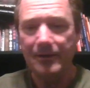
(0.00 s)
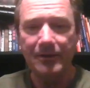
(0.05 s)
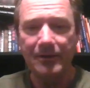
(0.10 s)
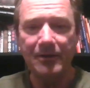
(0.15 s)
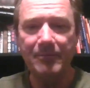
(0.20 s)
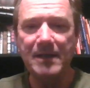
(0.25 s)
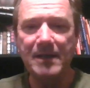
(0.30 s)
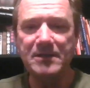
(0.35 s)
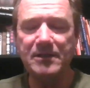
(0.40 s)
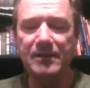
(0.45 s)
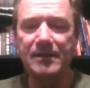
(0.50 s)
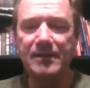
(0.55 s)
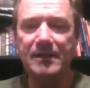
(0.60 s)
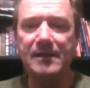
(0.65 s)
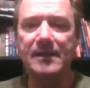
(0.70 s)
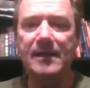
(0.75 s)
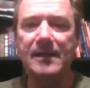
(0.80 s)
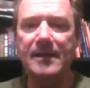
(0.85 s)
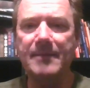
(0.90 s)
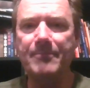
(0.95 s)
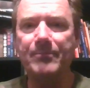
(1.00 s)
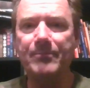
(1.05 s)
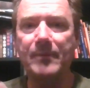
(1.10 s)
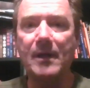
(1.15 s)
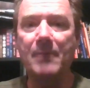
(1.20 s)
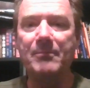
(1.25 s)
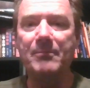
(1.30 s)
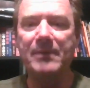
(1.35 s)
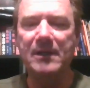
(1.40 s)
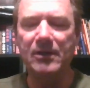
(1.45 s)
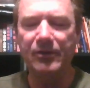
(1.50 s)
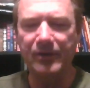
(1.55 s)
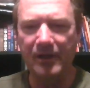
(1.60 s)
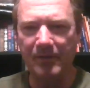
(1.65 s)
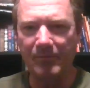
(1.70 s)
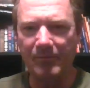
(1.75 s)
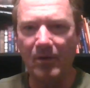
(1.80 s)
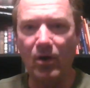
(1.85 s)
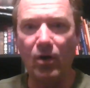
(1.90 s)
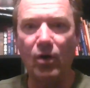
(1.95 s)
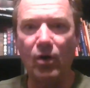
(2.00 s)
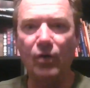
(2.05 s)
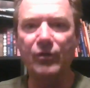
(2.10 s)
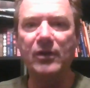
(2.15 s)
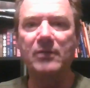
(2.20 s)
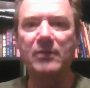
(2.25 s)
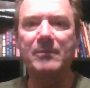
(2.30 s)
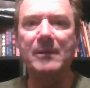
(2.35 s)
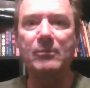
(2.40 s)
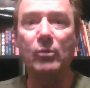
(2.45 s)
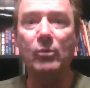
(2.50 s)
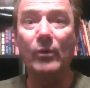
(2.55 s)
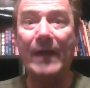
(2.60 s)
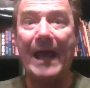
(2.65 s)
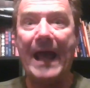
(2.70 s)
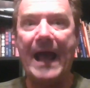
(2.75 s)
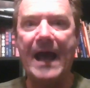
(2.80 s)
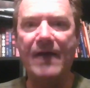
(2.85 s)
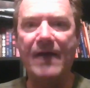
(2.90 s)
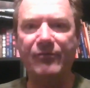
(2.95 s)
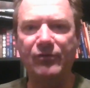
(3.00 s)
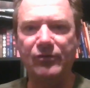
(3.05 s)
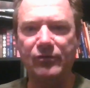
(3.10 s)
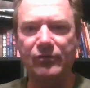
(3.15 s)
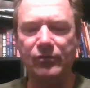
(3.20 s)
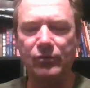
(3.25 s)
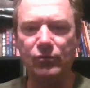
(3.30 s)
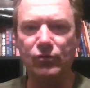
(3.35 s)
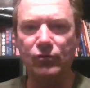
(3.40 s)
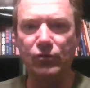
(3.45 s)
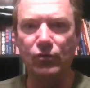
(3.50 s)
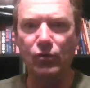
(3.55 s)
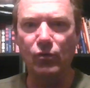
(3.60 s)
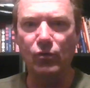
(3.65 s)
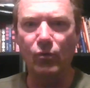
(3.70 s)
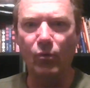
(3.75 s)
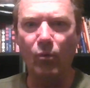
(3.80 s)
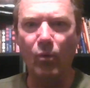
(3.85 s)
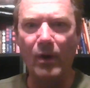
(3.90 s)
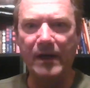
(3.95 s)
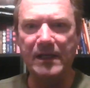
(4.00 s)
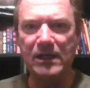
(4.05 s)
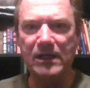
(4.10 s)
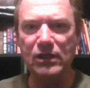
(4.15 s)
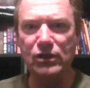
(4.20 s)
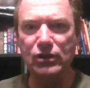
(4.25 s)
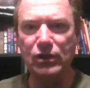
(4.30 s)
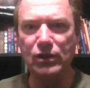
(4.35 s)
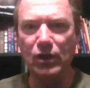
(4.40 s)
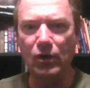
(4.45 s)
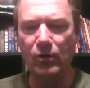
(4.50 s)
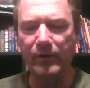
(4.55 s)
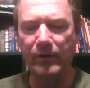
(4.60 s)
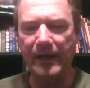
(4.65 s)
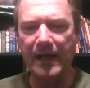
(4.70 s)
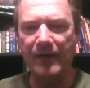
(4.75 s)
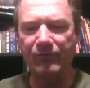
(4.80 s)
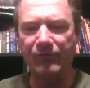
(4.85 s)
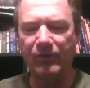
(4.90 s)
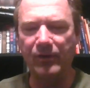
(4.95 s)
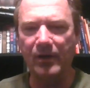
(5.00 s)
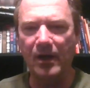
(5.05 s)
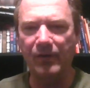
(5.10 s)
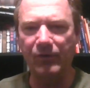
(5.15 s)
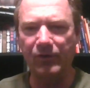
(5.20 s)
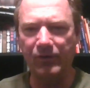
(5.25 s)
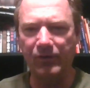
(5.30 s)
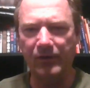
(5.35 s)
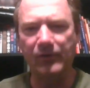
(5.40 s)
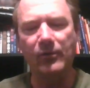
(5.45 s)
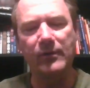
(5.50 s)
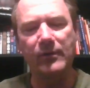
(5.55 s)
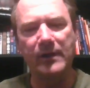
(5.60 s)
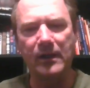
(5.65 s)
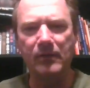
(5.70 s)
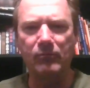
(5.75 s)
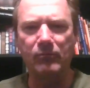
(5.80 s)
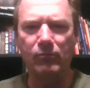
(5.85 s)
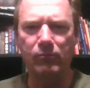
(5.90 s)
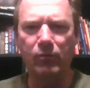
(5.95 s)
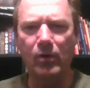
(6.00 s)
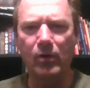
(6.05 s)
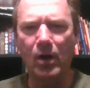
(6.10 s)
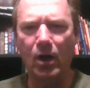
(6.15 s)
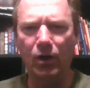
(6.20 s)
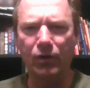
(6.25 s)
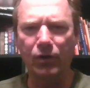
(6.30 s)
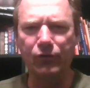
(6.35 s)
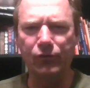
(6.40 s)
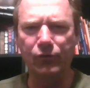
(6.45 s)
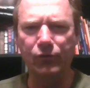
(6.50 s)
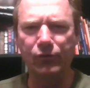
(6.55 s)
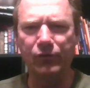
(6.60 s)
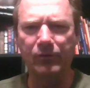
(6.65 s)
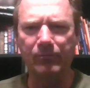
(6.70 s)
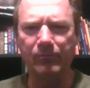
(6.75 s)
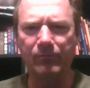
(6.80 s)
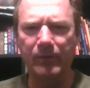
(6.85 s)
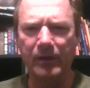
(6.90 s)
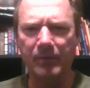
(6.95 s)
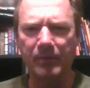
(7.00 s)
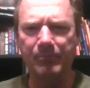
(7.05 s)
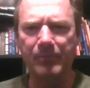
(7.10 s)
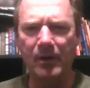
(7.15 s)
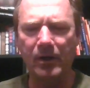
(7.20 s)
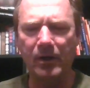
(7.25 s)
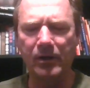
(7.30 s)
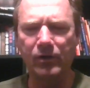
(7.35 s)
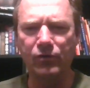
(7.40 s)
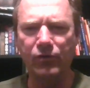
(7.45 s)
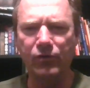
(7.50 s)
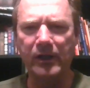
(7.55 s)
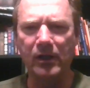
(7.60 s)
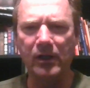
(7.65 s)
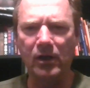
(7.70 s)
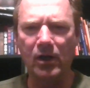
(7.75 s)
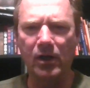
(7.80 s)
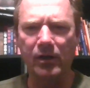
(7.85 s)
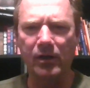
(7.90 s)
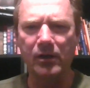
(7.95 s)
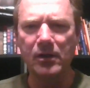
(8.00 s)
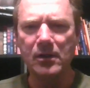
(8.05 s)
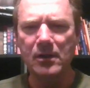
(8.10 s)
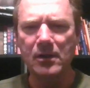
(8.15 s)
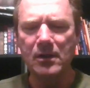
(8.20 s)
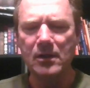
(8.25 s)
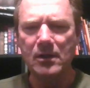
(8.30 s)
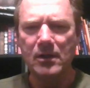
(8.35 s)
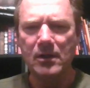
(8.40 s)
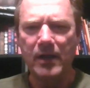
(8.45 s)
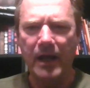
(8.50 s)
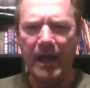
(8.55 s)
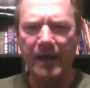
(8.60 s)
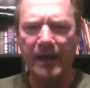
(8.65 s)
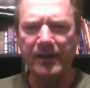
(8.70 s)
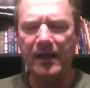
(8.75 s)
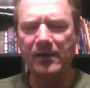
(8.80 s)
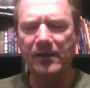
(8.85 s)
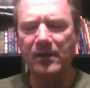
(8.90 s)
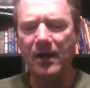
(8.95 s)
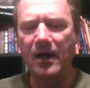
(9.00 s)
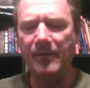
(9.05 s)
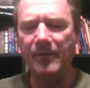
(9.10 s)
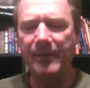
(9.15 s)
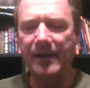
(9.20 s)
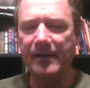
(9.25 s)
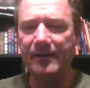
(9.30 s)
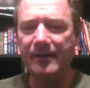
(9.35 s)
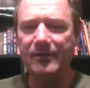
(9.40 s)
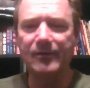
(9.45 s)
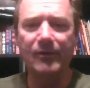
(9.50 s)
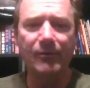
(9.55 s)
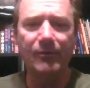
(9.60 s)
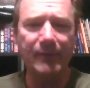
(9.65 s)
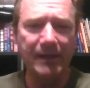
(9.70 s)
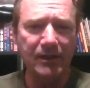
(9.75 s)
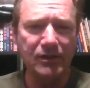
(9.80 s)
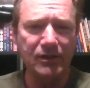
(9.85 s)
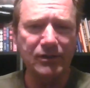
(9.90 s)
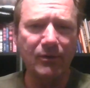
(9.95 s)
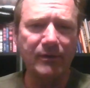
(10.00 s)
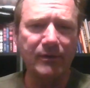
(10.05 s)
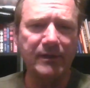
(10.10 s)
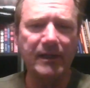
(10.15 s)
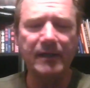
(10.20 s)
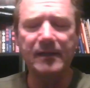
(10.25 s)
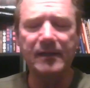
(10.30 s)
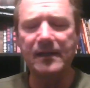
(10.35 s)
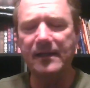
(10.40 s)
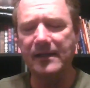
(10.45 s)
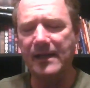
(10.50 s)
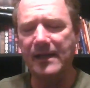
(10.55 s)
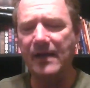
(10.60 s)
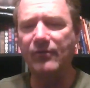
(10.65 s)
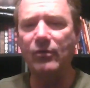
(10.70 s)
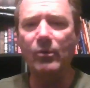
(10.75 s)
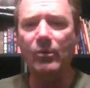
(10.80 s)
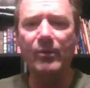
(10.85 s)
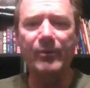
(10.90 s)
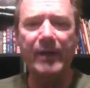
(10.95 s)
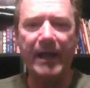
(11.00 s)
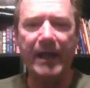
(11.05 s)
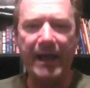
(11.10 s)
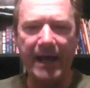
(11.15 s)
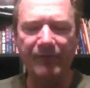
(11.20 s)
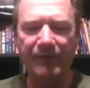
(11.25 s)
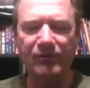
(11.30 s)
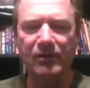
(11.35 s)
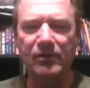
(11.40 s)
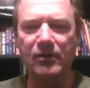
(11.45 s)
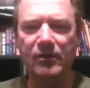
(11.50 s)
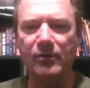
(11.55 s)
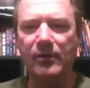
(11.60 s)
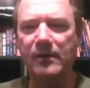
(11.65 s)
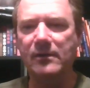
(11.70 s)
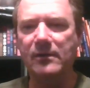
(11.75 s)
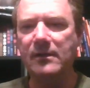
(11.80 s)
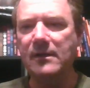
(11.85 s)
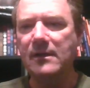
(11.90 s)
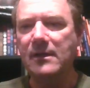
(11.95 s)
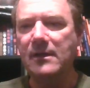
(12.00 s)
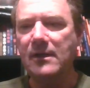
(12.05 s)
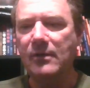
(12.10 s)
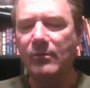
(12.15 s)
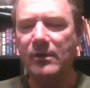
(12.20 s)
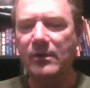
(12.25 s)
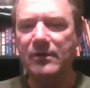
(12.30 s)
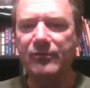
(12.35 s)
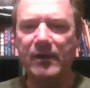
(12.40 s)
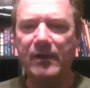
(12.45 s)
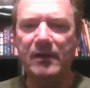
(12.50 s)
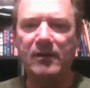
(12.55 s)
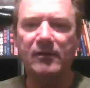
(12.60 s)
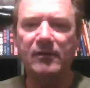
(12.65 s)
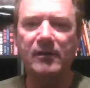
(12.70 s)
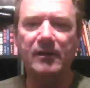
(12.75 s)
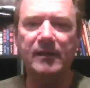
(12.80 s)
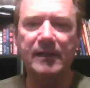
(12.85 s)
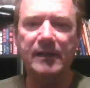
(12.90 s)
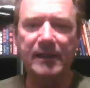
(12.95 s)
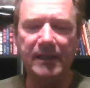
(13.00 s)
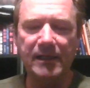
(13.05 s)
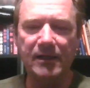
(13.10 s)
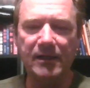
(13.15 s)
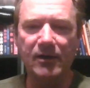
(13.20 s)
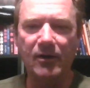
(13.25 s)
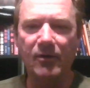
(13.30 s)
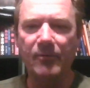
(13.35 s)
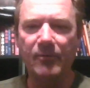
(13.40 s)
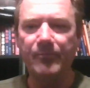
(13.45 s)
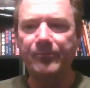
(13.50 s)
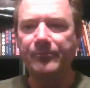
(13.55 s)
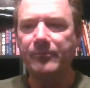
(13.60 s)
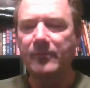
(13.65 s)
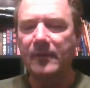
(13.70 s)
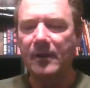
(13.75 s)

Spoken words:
You can imagine the appeal to him. All these people would have to do what he showed after the officer said, okay, Collins, do some hip pocket training on hand-to-hand combat. And so he'd show a technique and everyone would have to do it, which fed his little ego.